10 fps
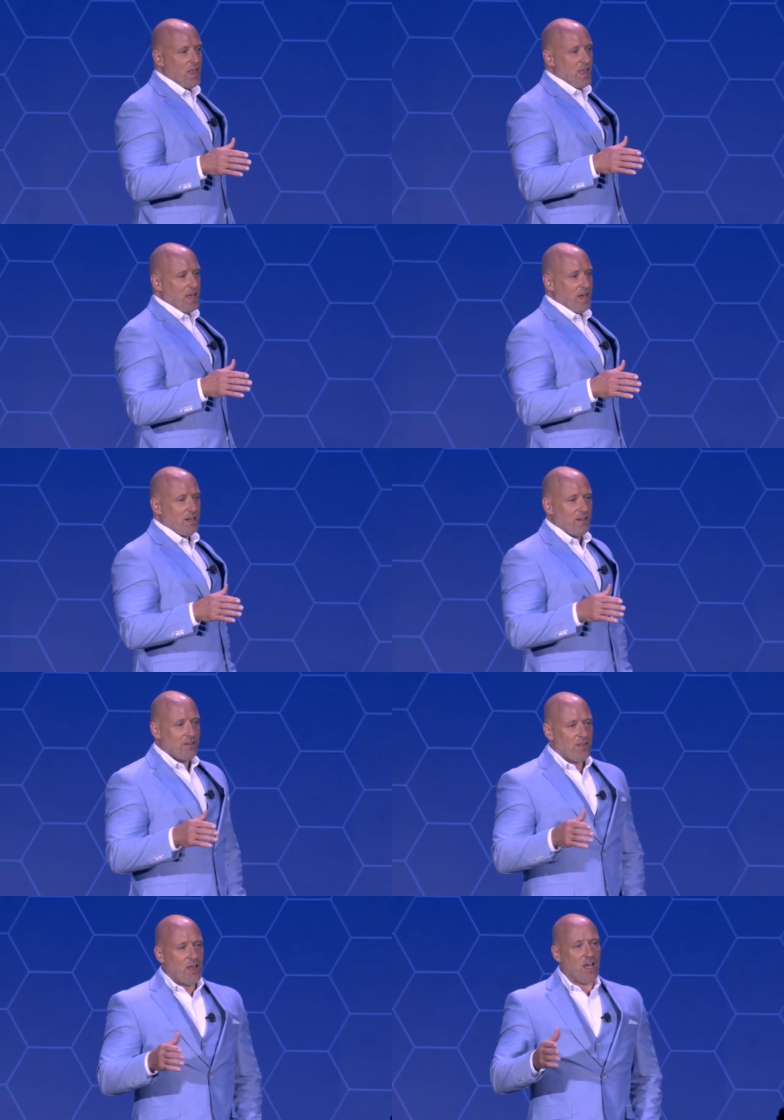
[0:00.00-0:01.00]
And
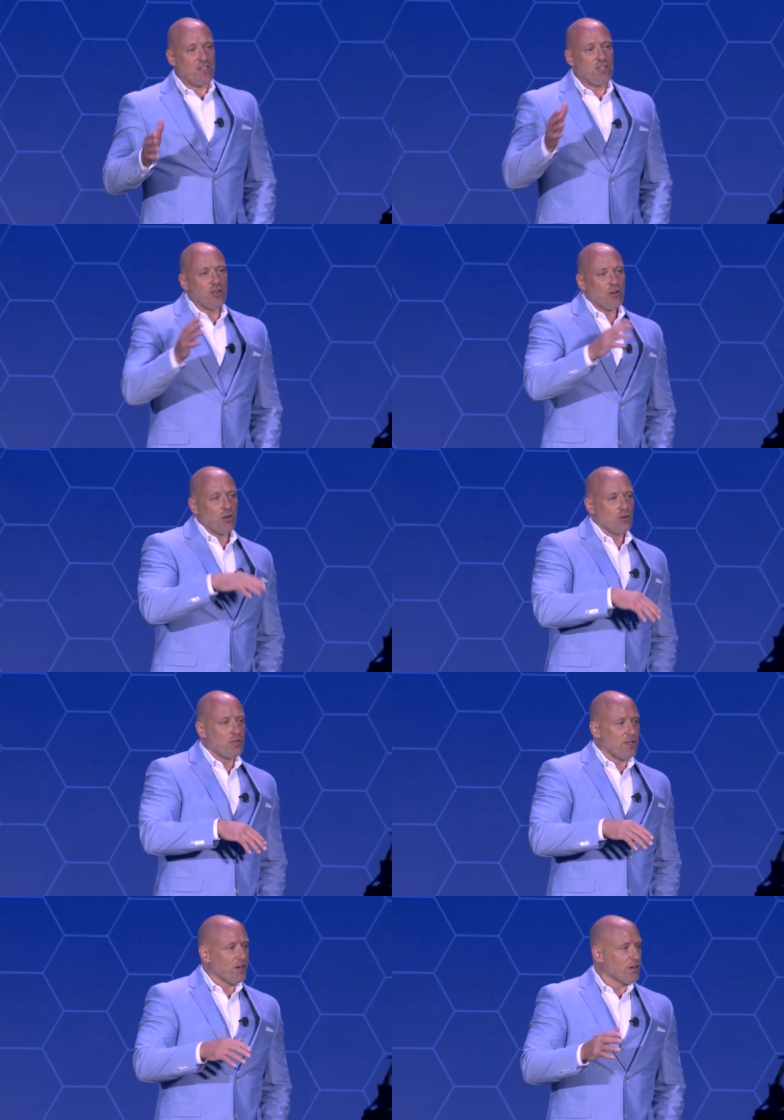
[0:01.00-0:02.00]
a year
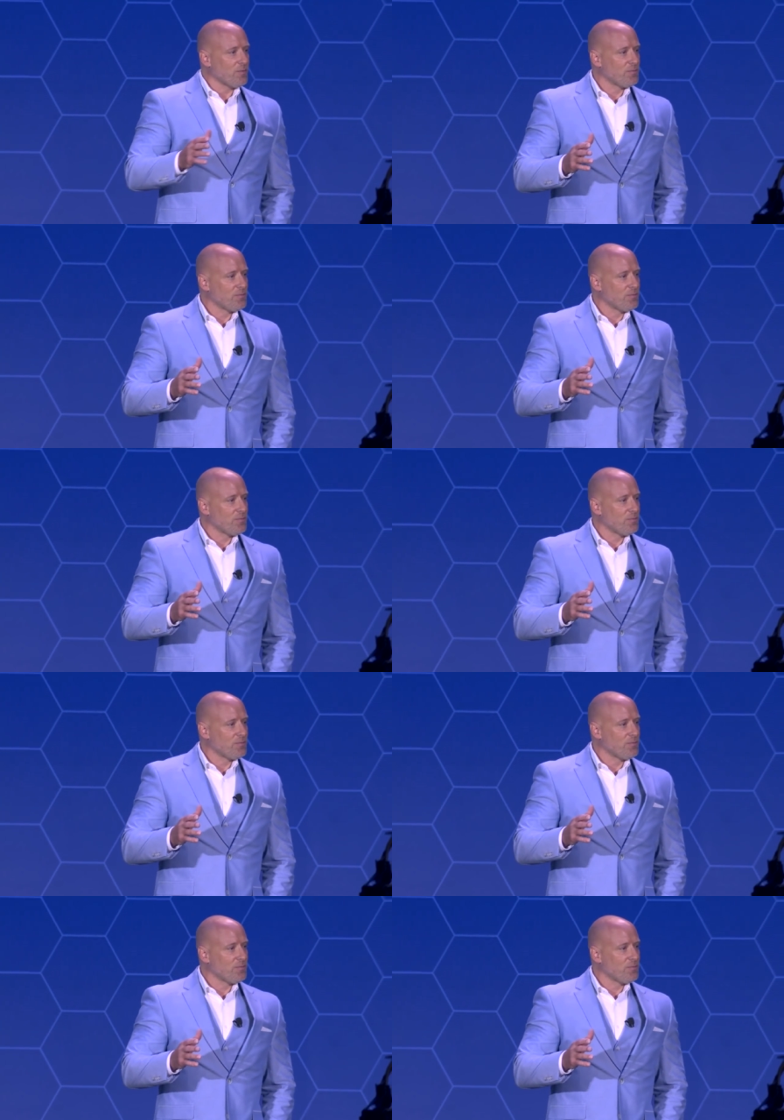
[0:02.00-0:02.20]
earlier,